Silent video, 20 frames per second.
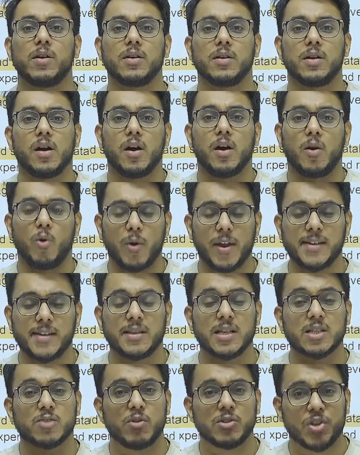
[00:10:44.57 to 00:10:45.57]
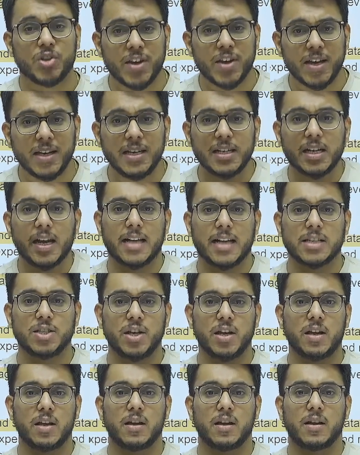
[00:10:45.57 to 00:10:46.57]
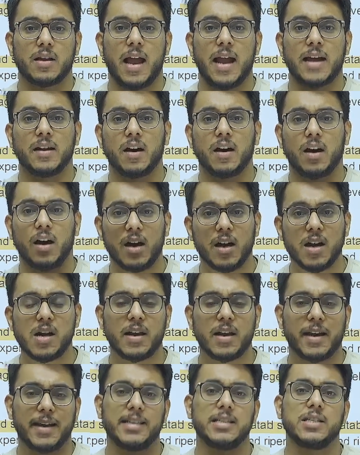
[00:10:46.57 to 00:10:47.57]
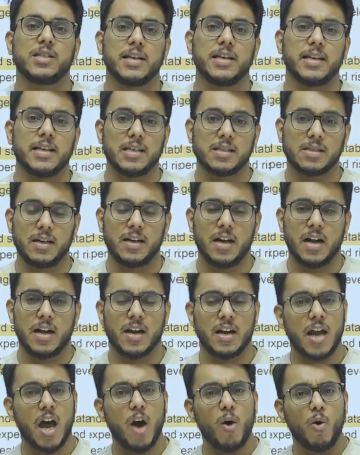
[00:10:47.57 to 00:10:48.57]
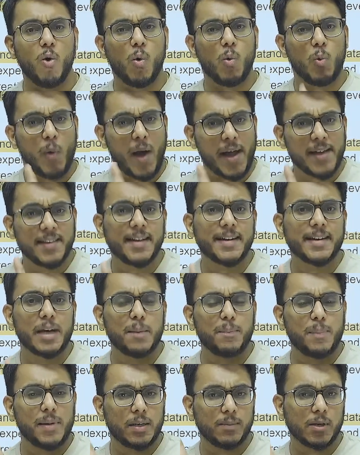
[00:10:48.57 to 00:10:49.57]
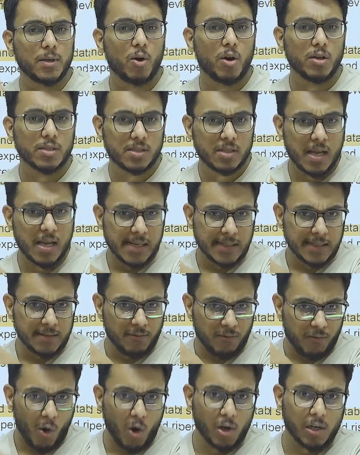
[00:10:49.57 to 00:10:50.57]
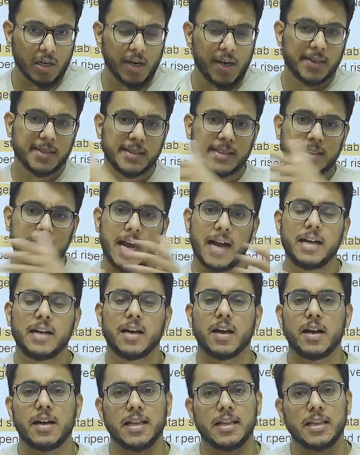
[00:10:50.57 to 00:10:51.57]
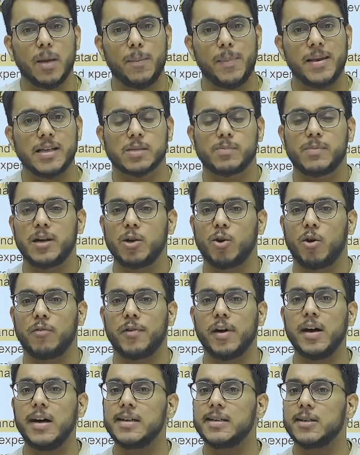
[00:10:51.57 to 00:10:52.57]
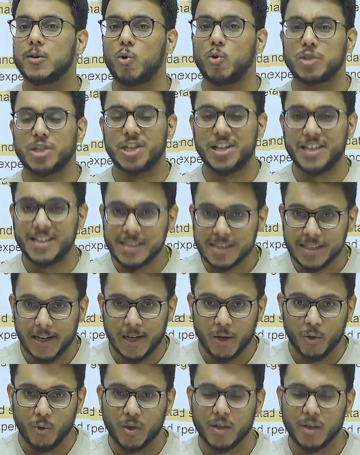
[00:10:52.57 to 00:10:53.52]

Okay, this was really tragic and heart-wrenching incident. Now, why that happened? Because water entered in the basement of a coaching institute.